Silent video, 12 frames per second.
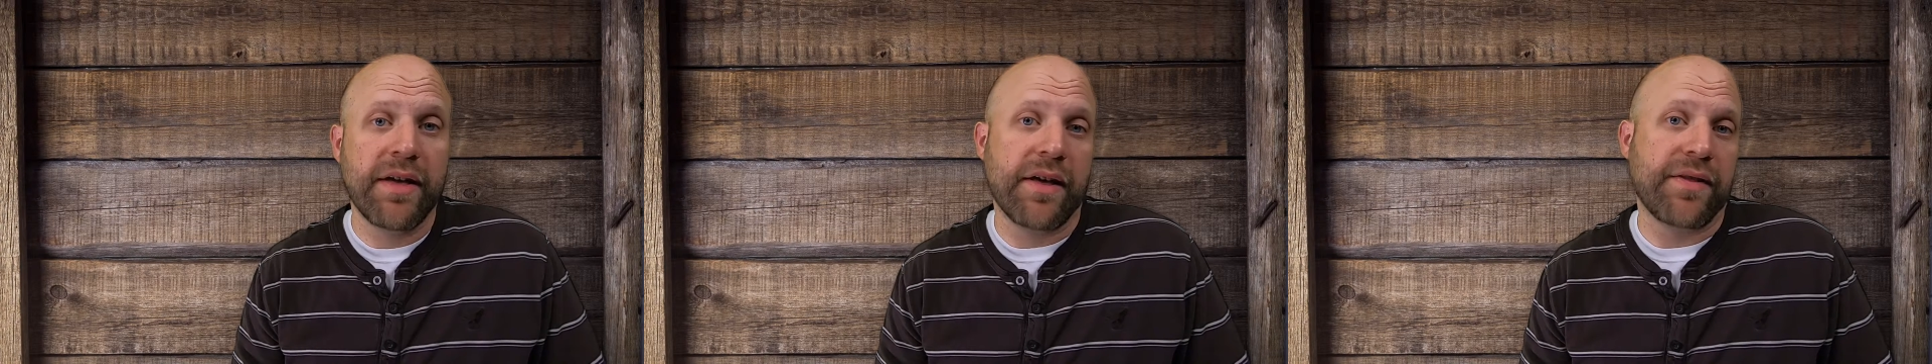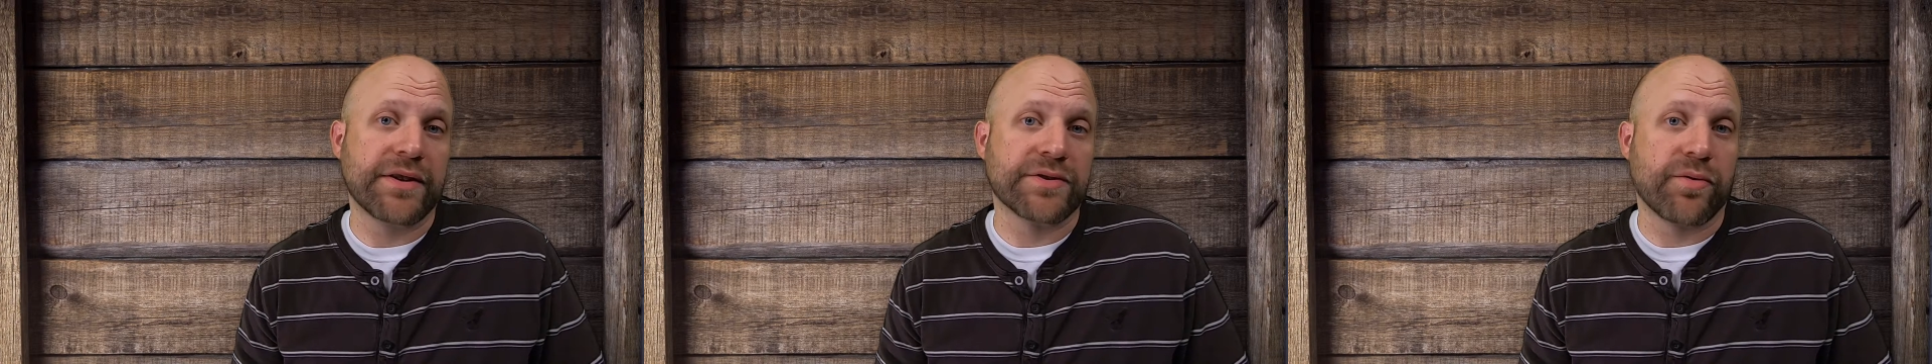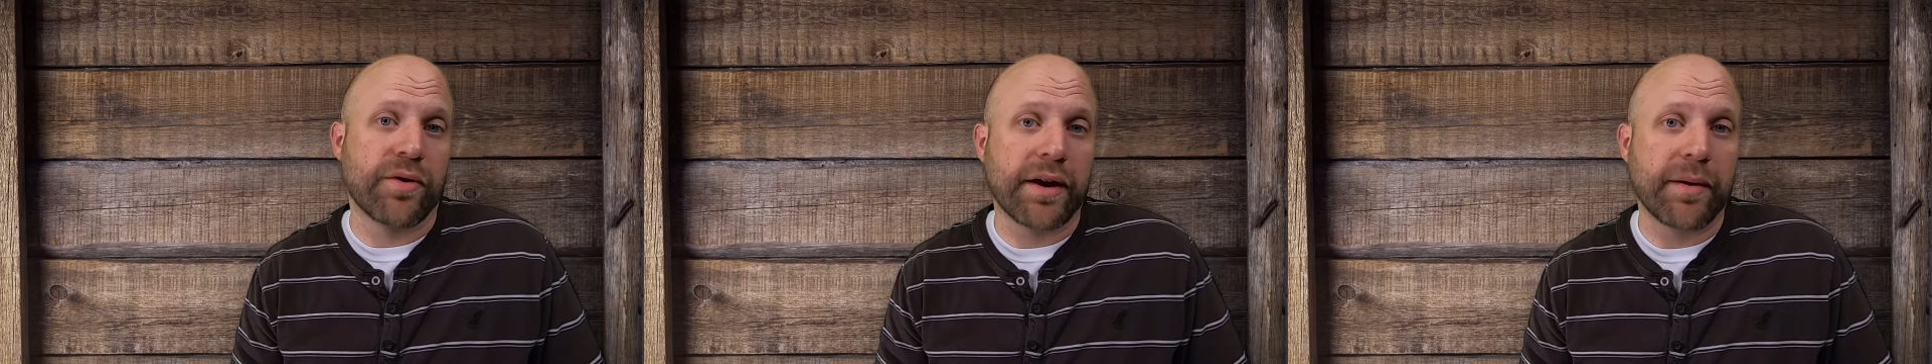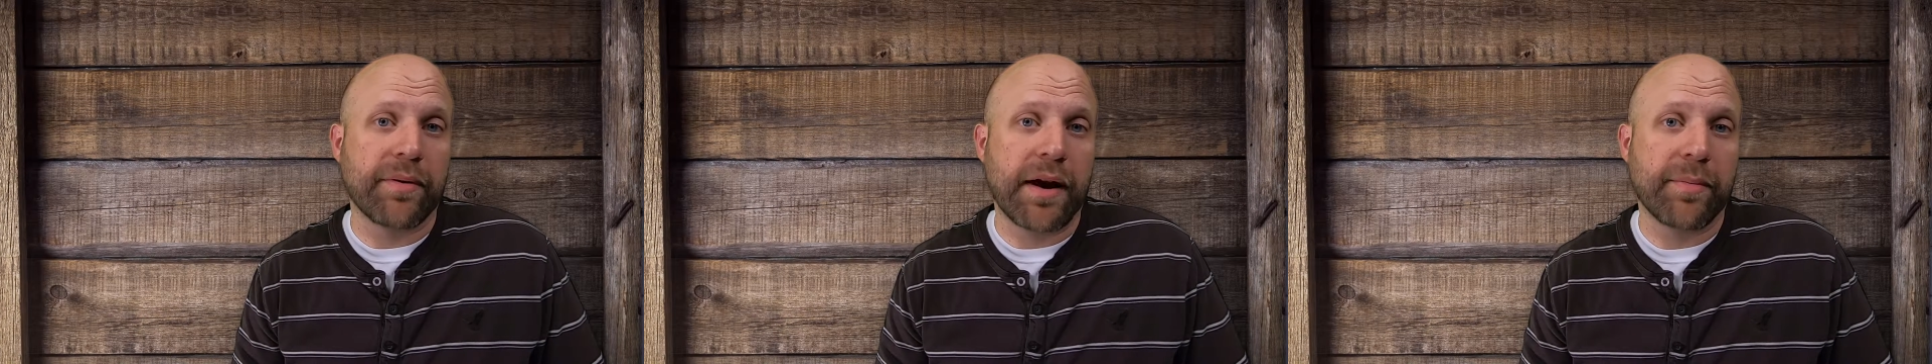that things are
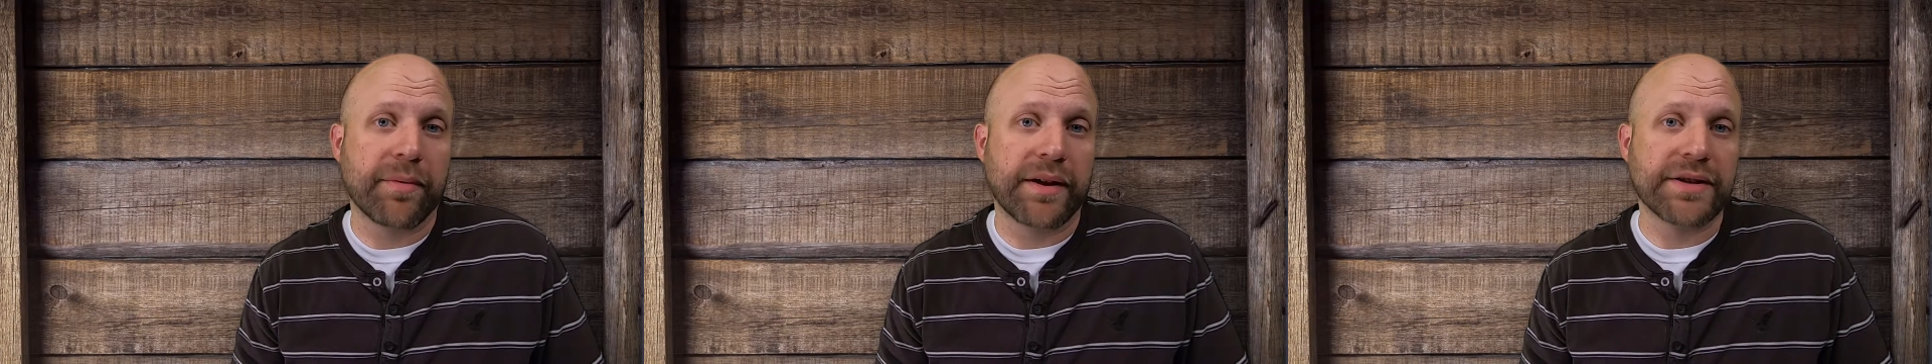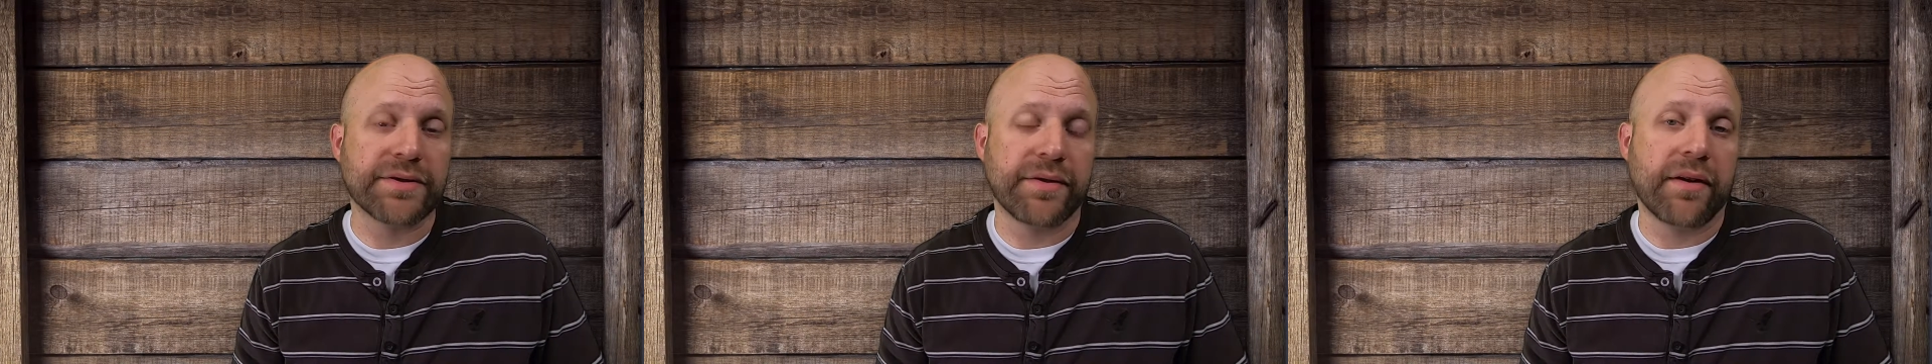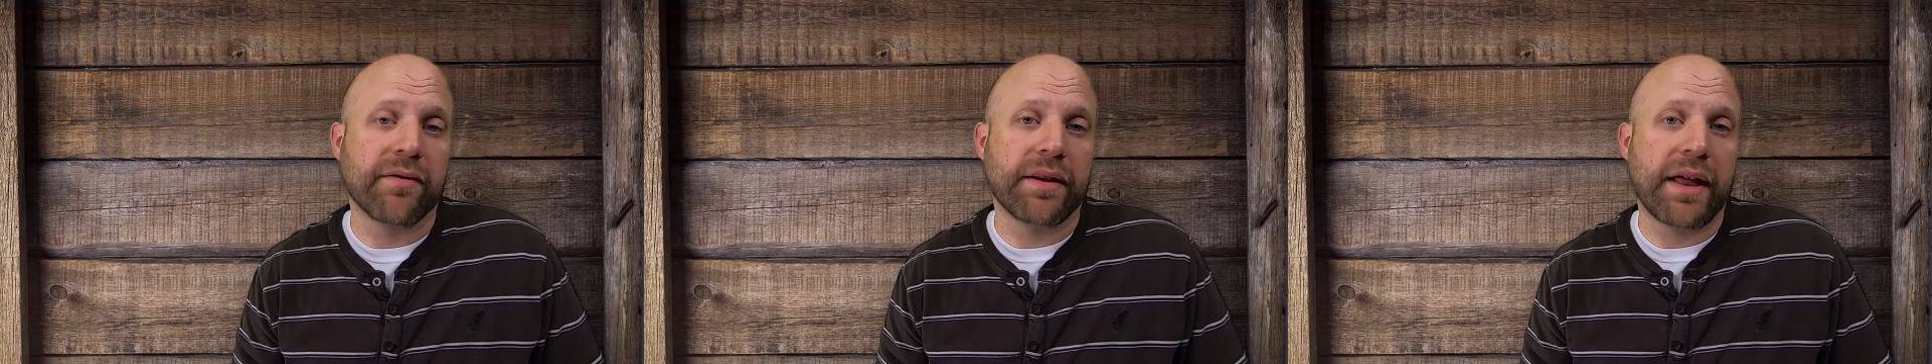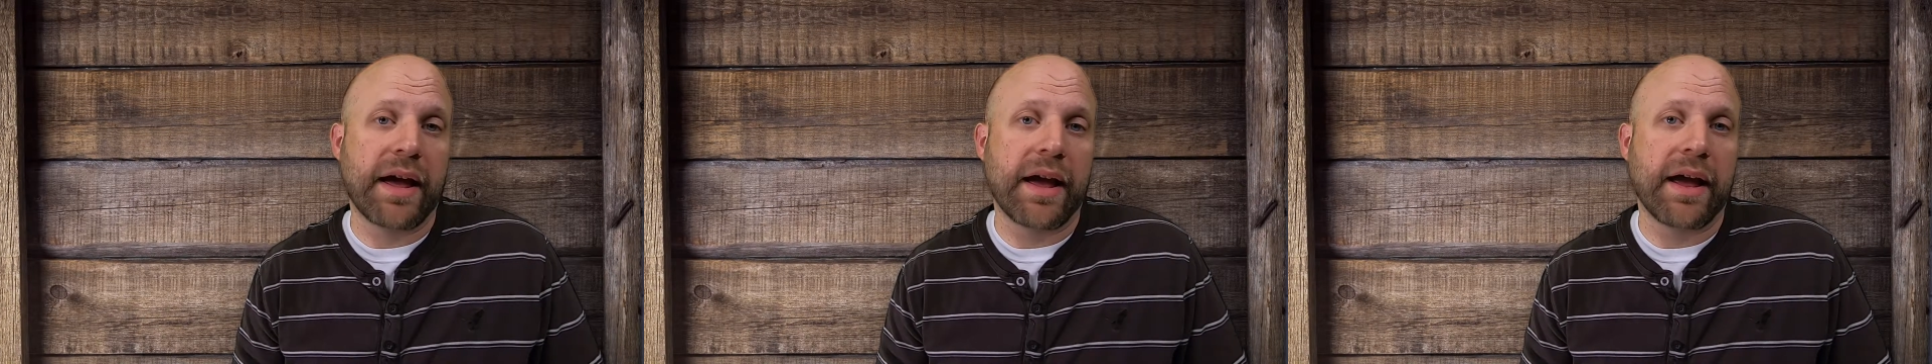running properly, so they
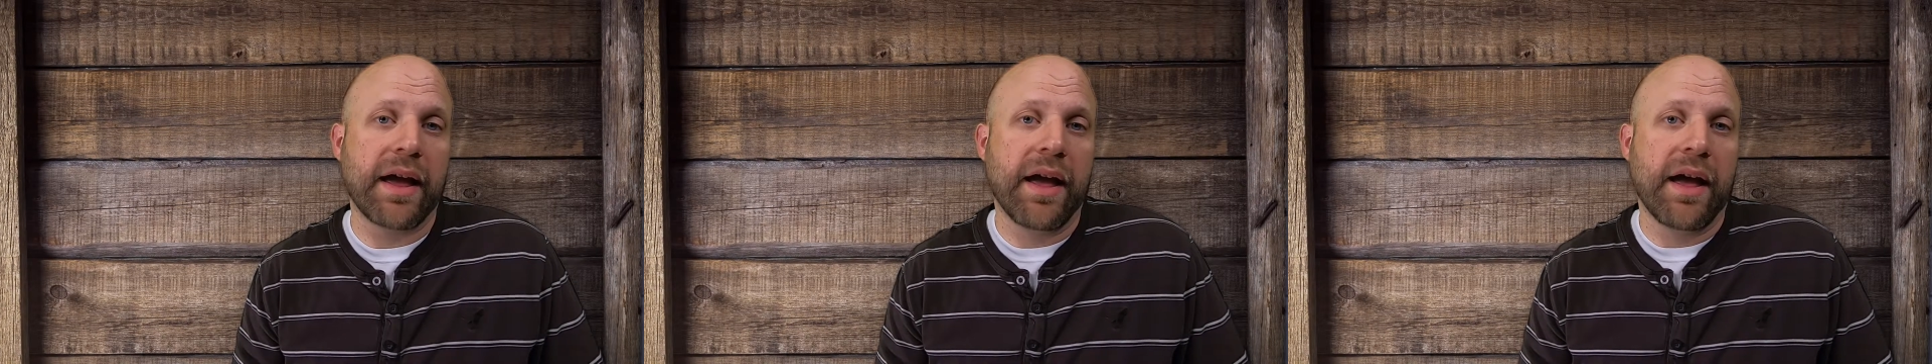rely